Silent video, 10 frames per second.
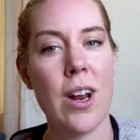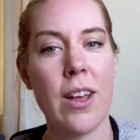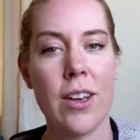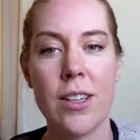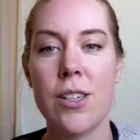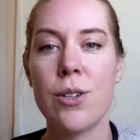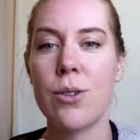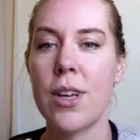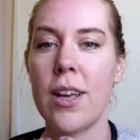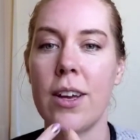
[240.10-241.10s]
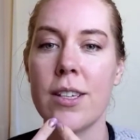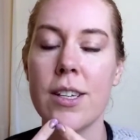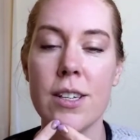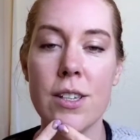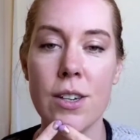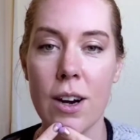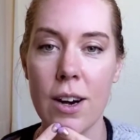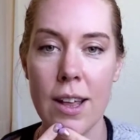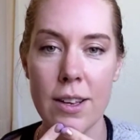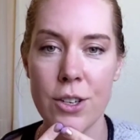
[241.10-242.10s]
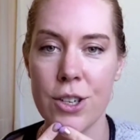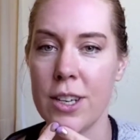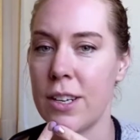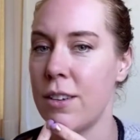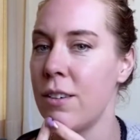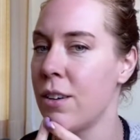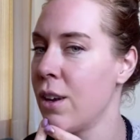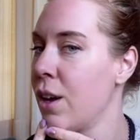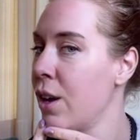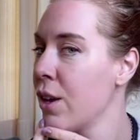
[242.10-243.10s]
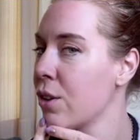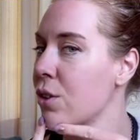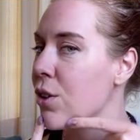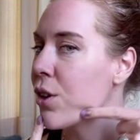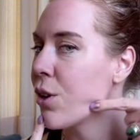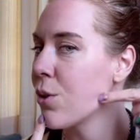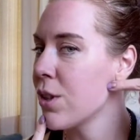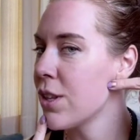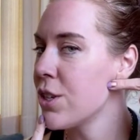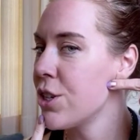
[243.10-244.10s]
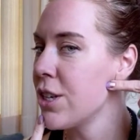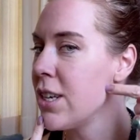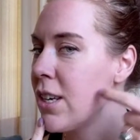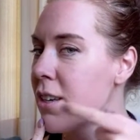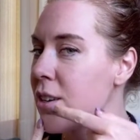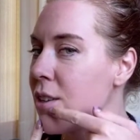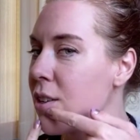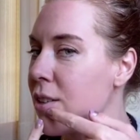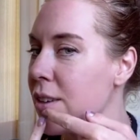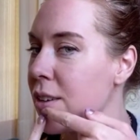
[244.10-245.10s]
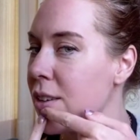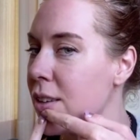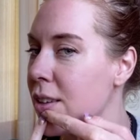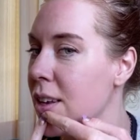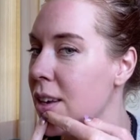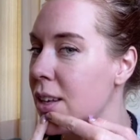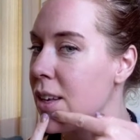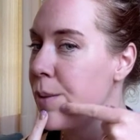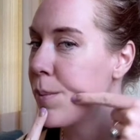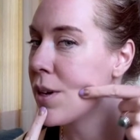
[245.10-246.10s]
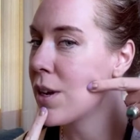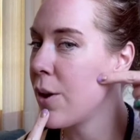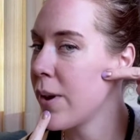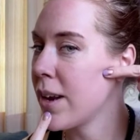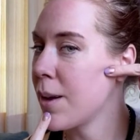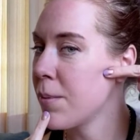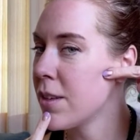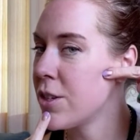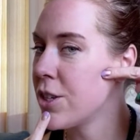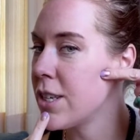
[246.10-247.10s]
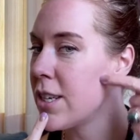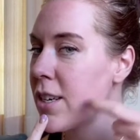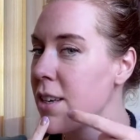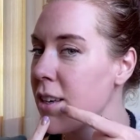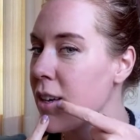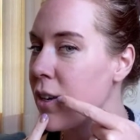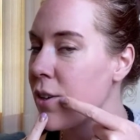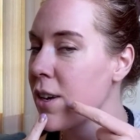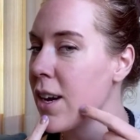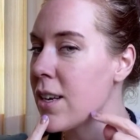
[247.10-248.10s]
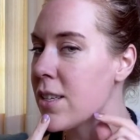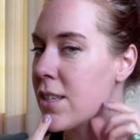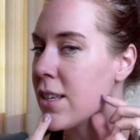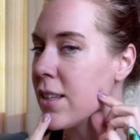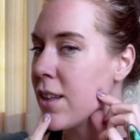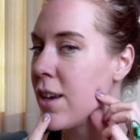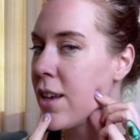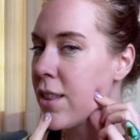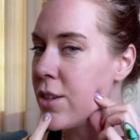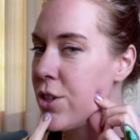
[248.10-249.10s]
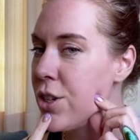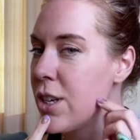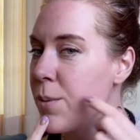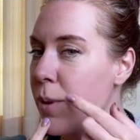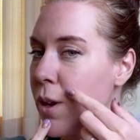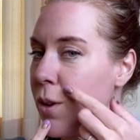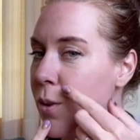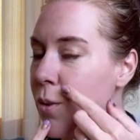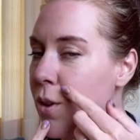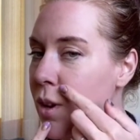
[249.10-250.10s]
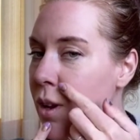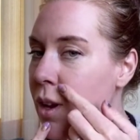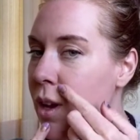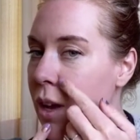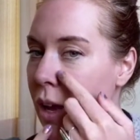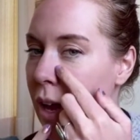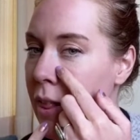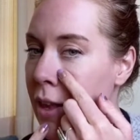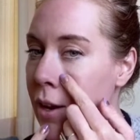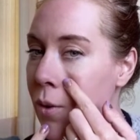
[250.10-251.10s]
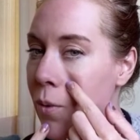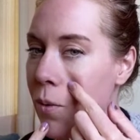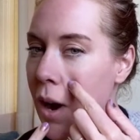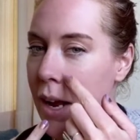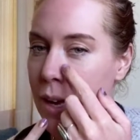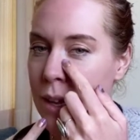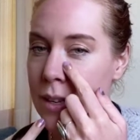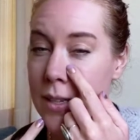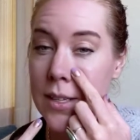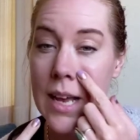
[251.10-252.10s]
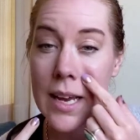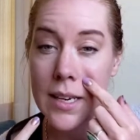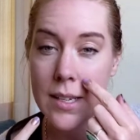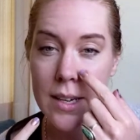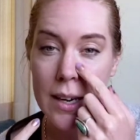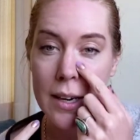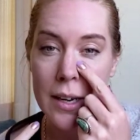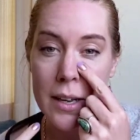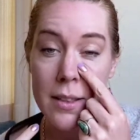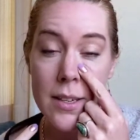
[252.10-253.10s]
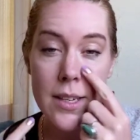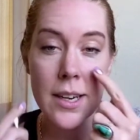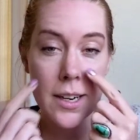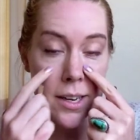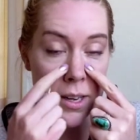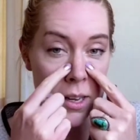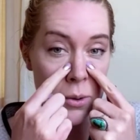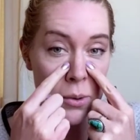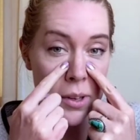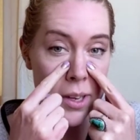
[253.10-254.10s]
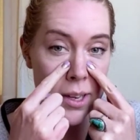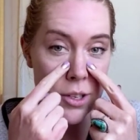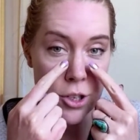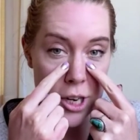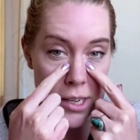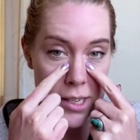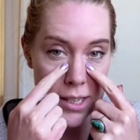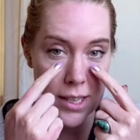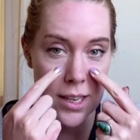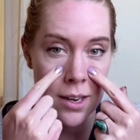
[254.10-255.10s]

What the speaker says: like to do is I like to start at the chin, go to the cheek, keep on going up the cheek, and you can kind of see the cheekbone, and then right in the sinus area. This area can get really congested.